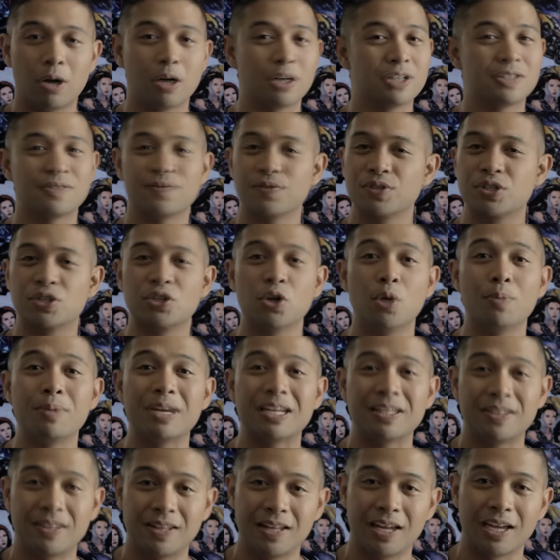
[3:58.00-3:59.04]
artist of so
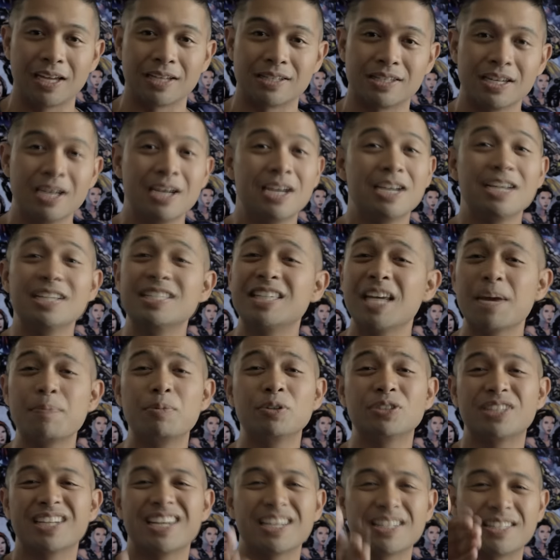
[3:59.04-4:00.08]
many things. He's
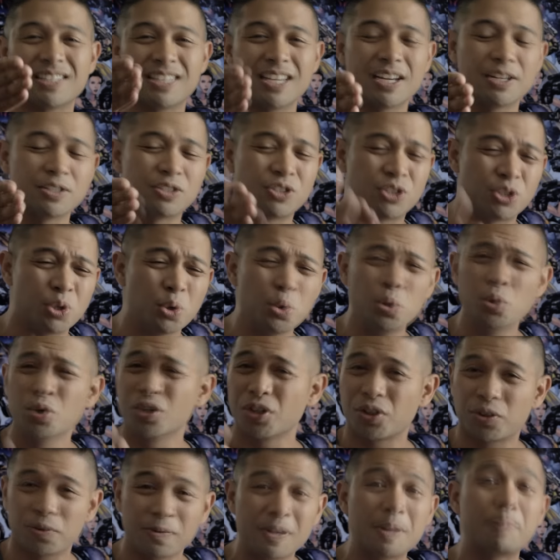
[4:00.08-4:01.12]
able to get done 2
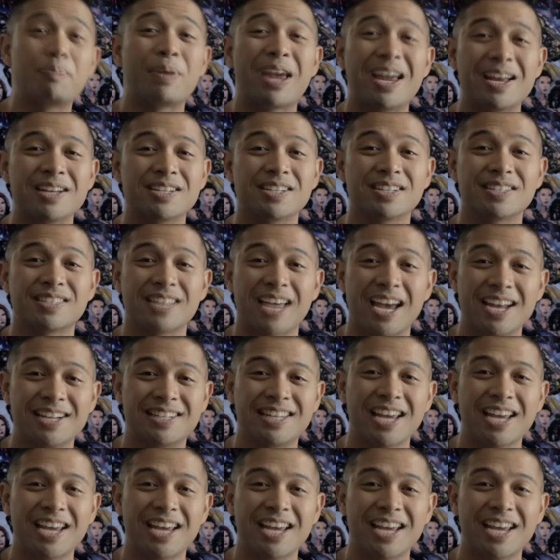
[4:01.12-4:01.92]
to 3 pages a